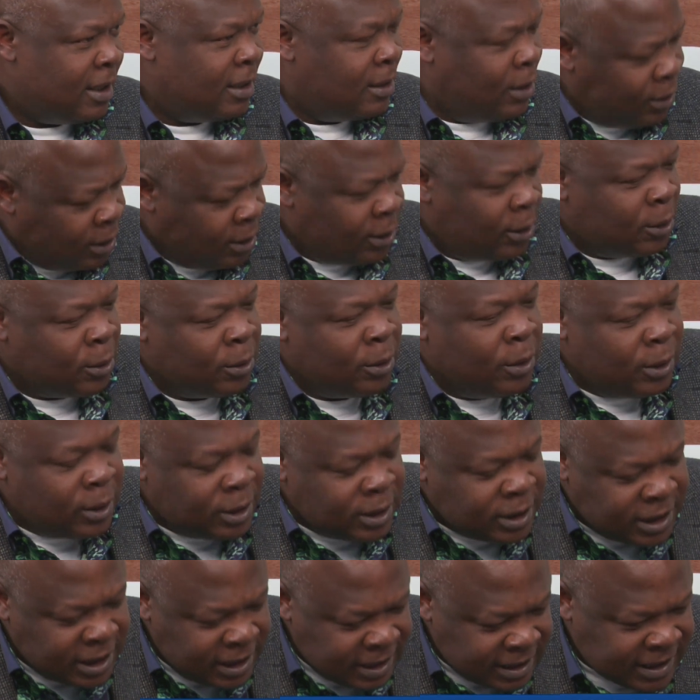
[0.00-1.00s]
No.
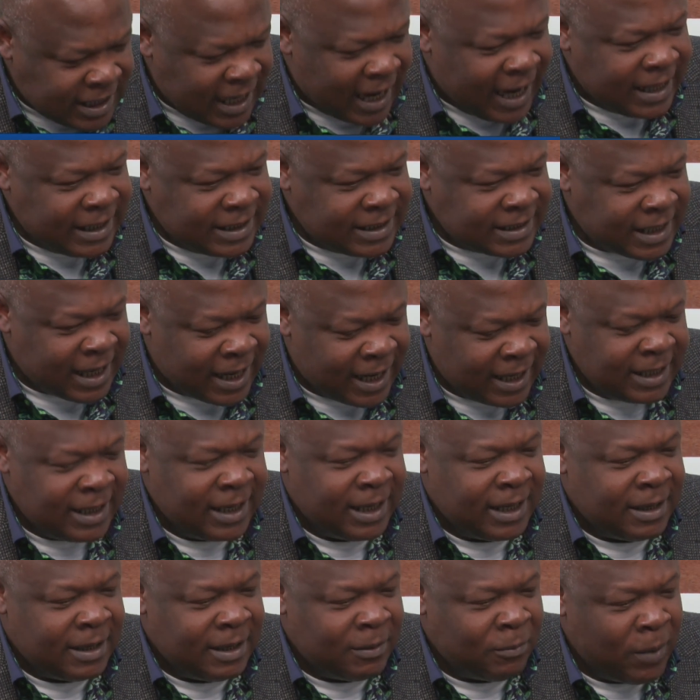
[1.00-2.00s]
This guy said
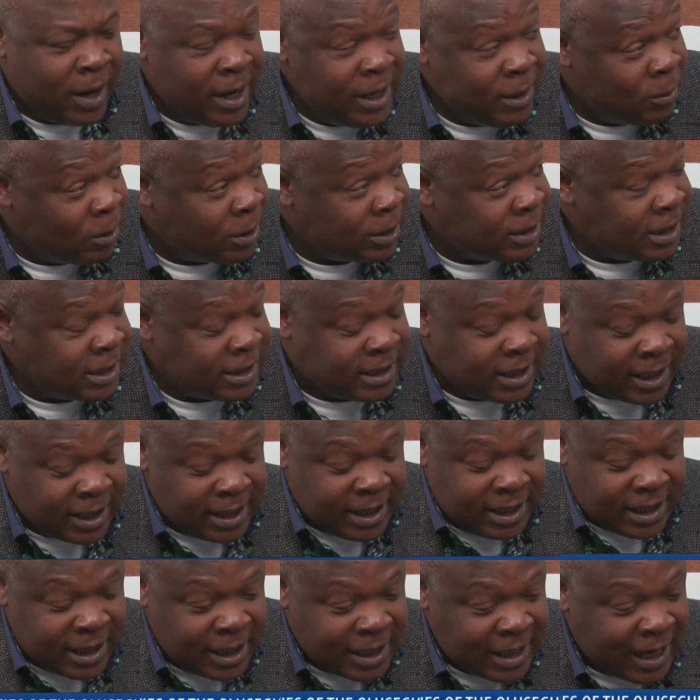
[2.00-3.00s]
when he was detained,
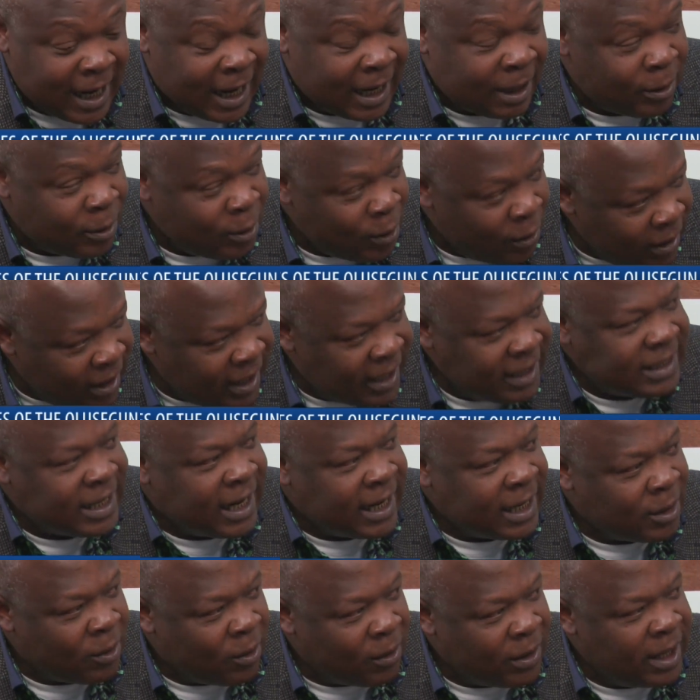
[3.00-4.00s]
he acknowledged that
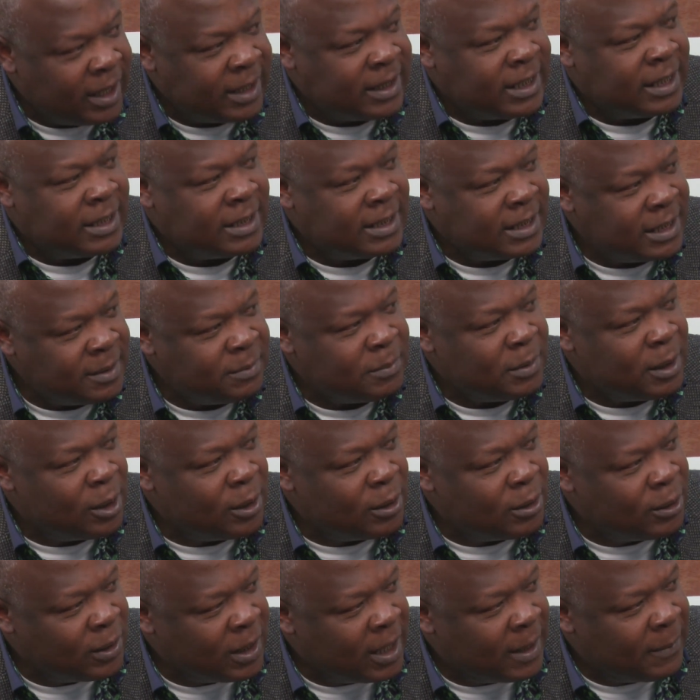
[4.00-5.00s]
he collected $6 million
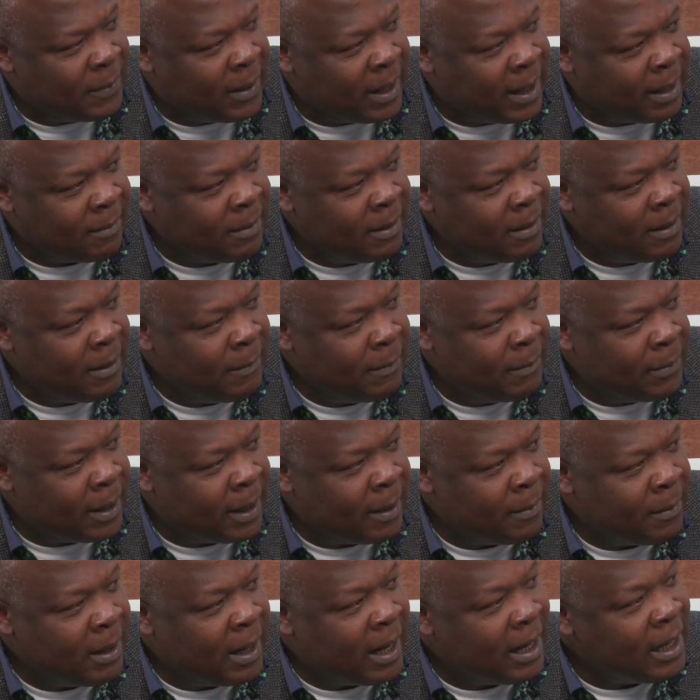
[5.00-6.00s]
bribe.
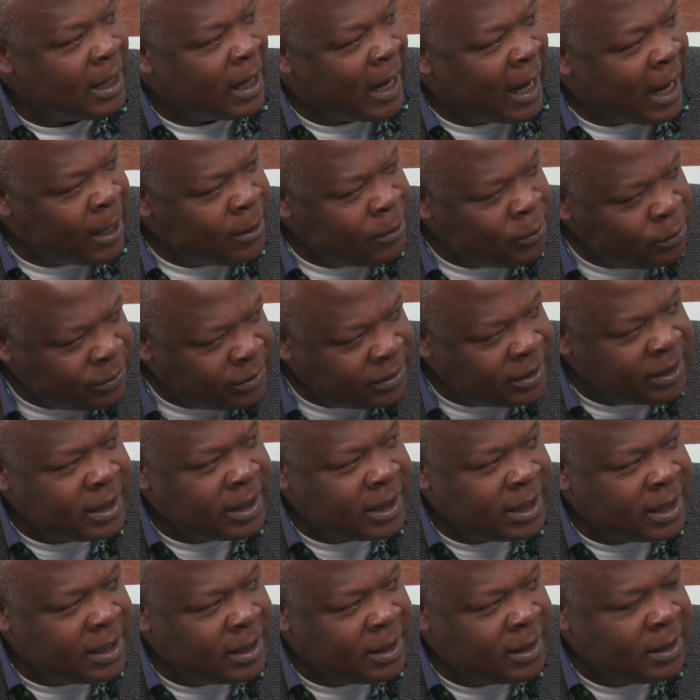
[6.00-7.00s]
Are you
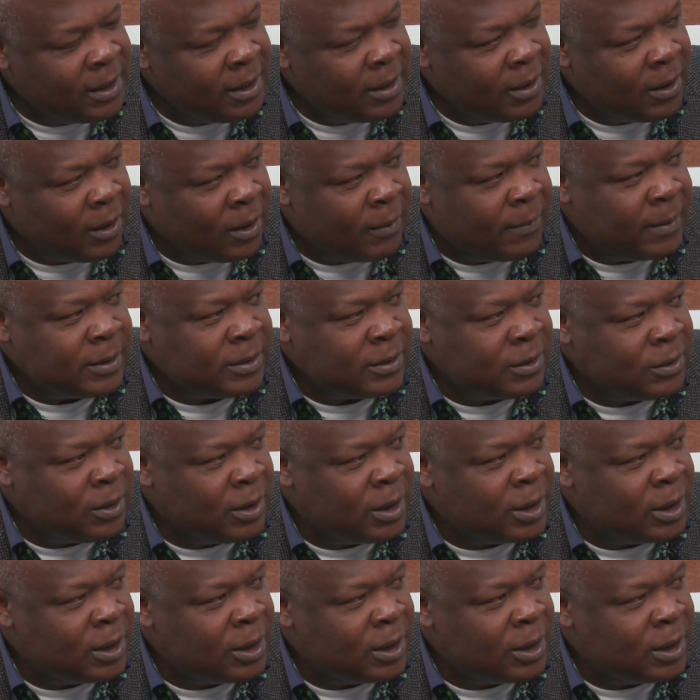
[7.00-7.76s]
thinking Obasanjo